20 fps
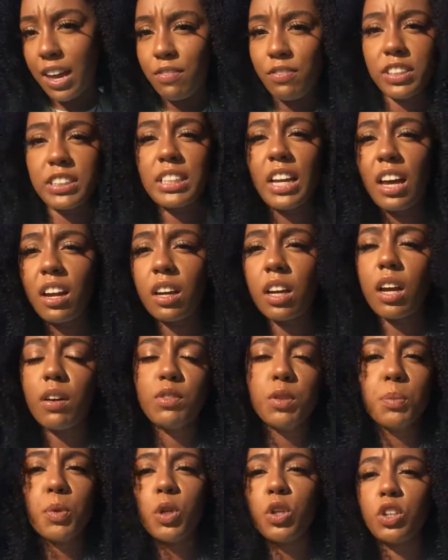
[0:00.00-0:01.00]
If it's not
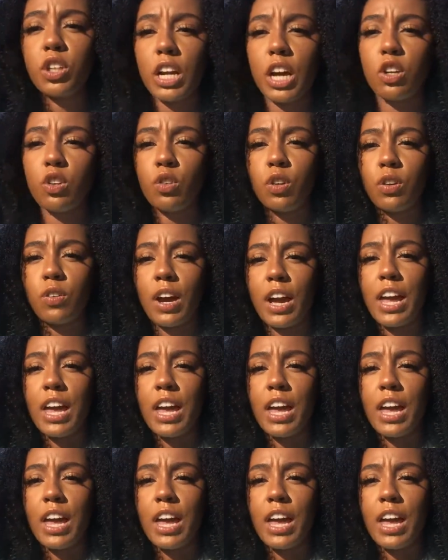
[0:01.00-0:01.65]
uncomfortable, you're not doing it right.